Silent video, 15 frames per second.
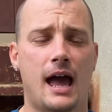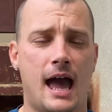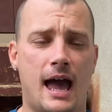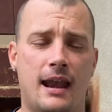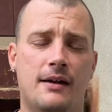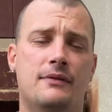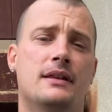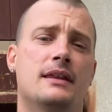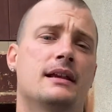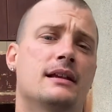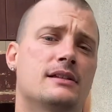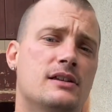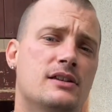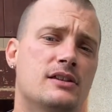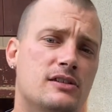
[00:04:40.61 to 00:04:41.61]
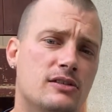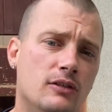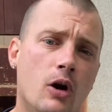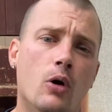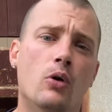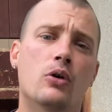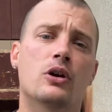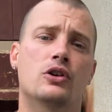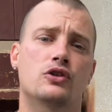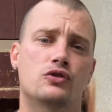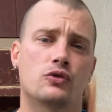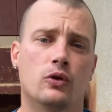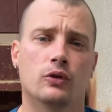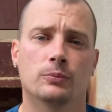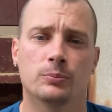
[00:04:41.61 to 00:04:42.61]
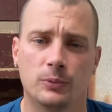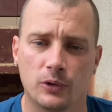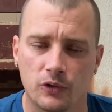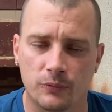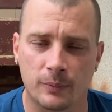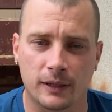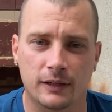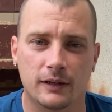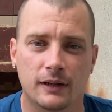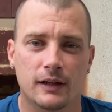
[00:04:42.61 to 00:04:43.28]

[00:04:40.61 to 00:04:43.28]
and everything is a slow controlled movement.